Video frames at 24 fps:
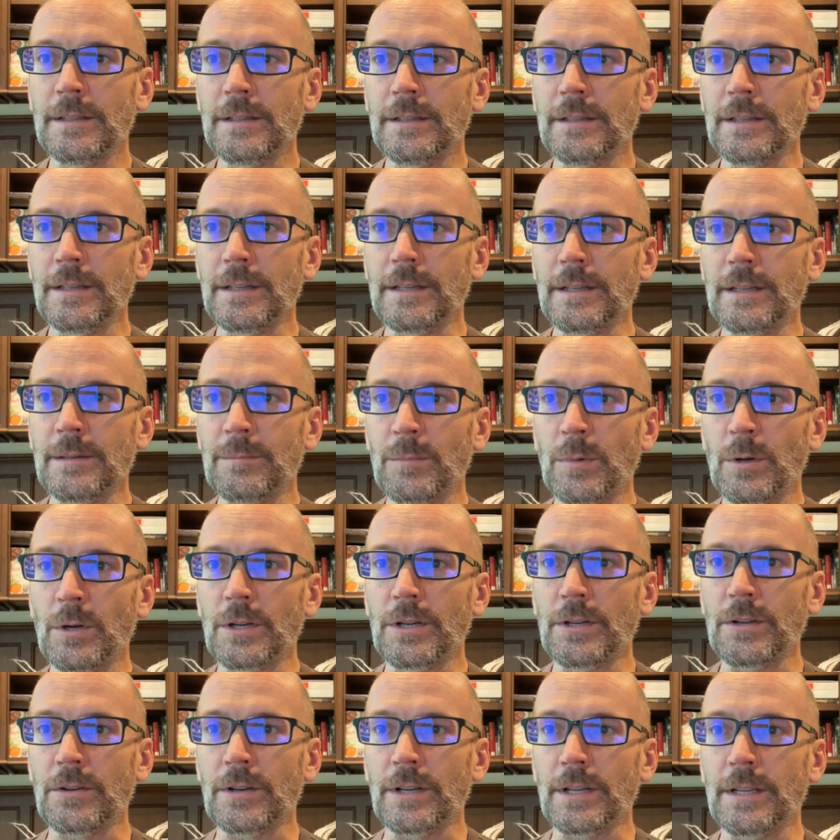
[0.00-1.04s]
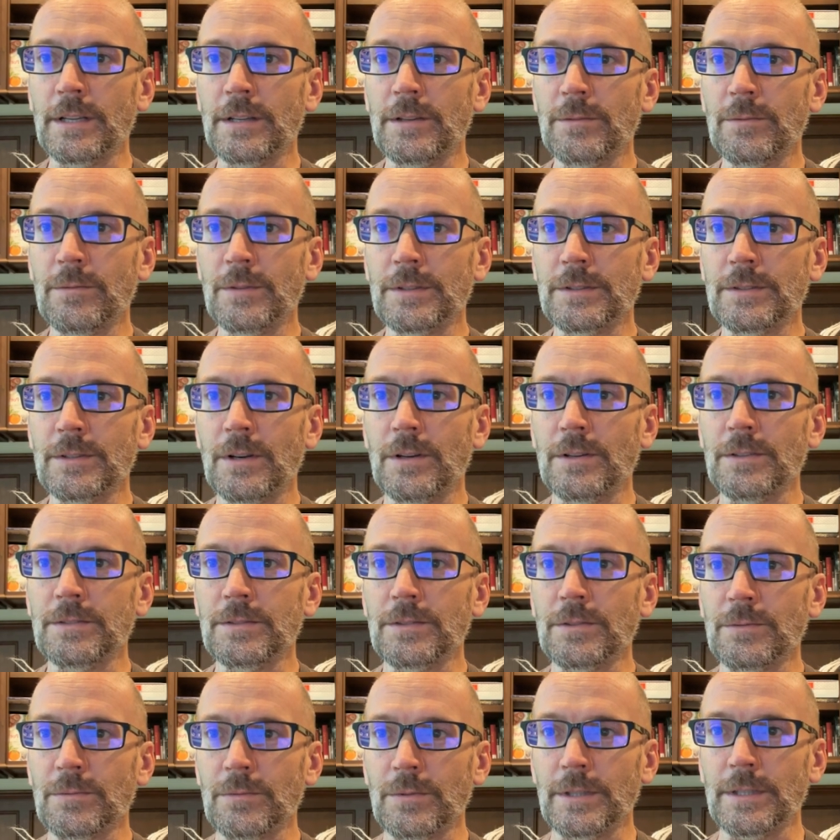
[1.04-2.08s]
and mercury was
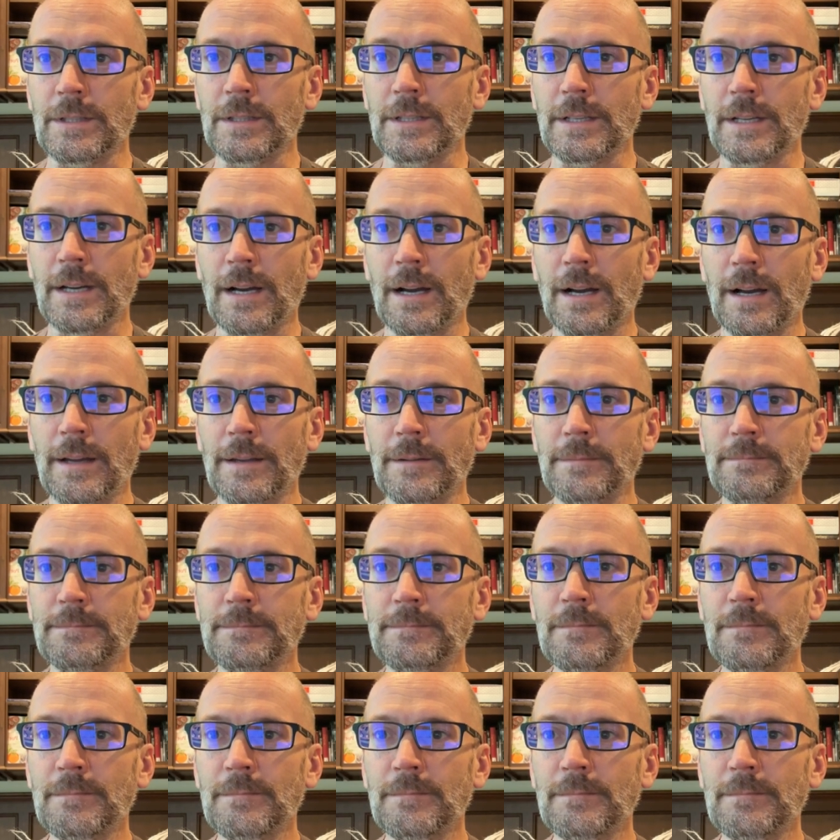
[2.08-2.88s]
also really high.